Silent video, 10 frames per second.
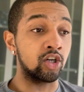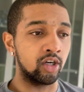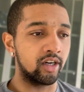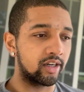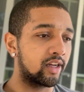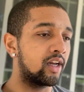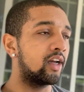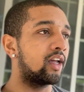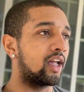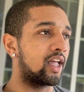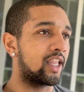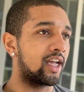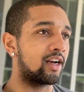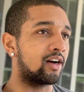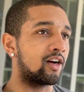good. And
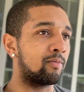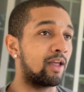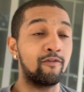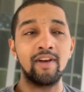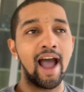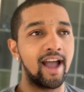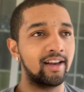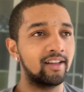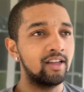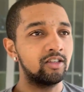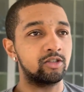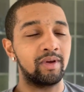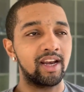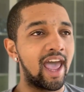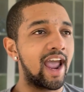then if not, just
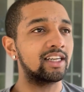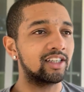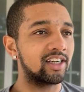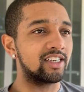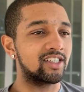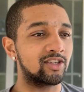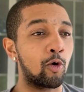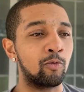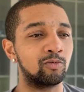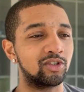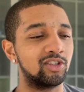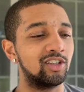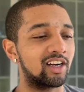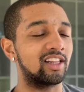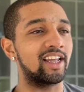be an actor and just go
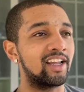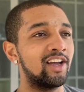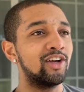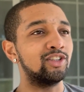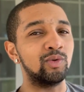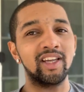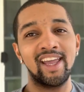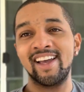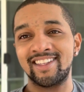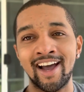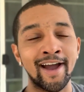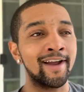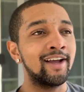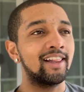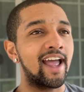literally do a KSI.
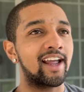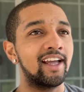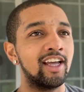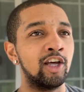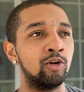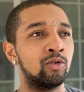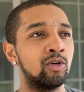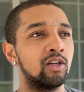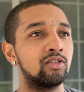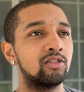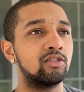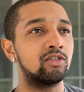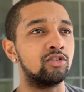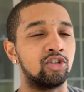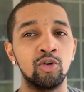Like, he'll
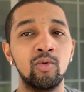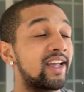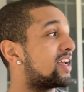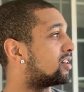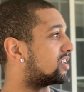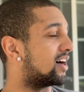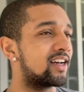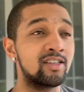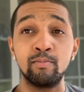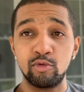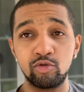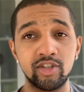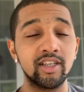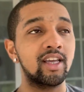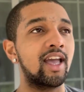do what he does,
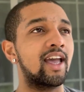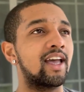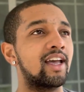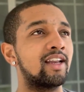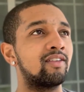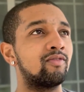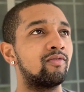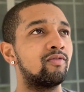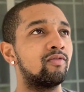music and